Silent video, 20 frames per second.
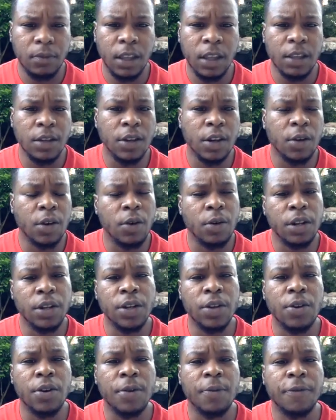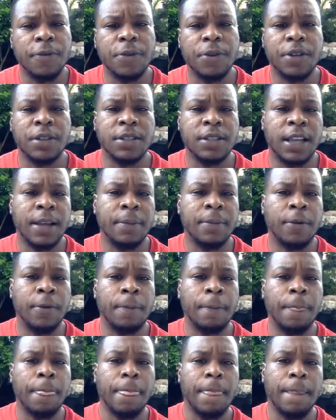you know, go to Europe, for example,
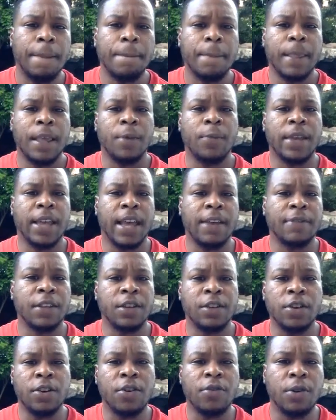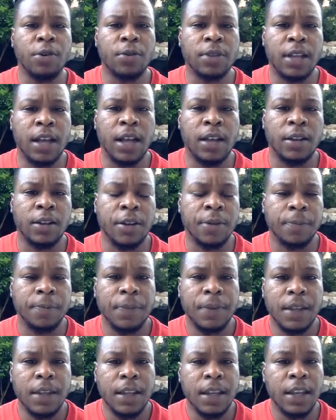and we have the euro dollar,
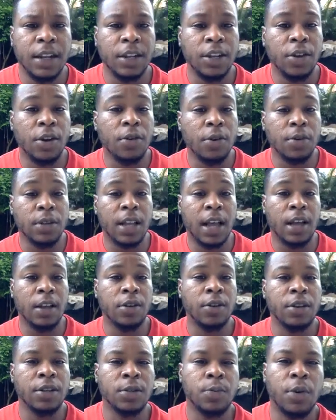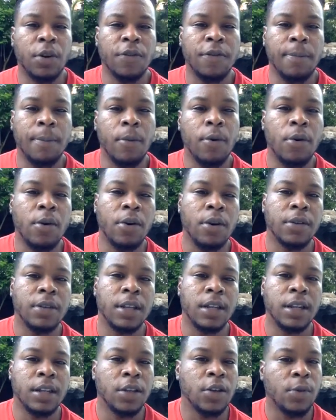and the euro dollar is worth more
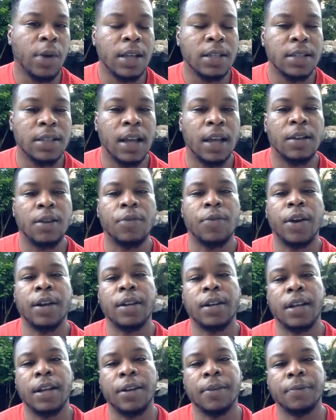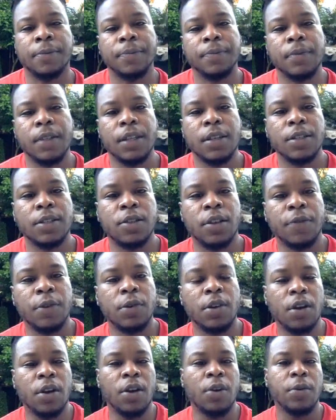than a US dollar right now. So if you
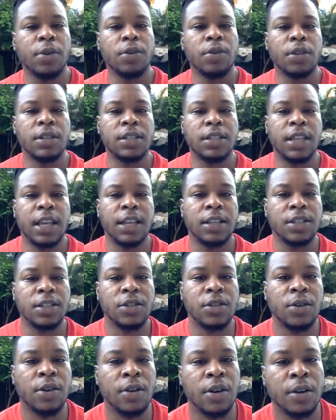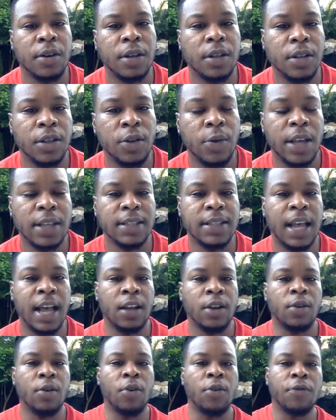go and you exchange your US
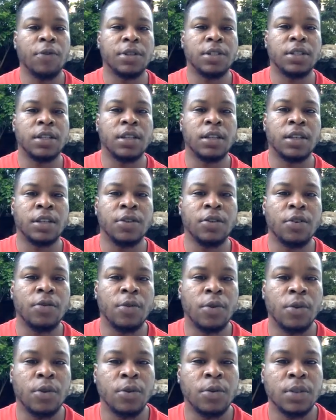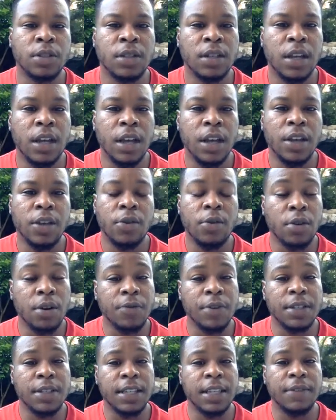dollar over to euros, you're going to
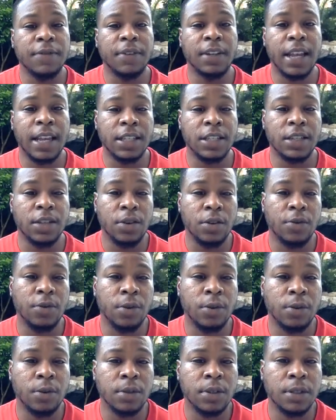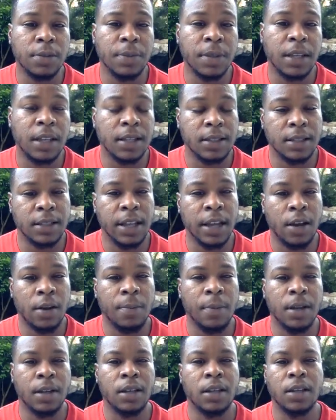receive less euros because their
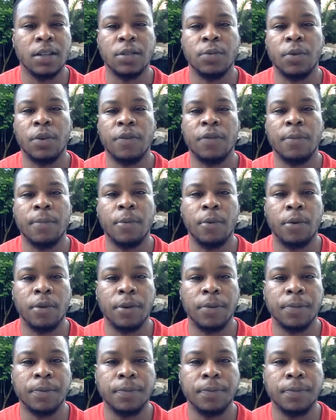money is worth more.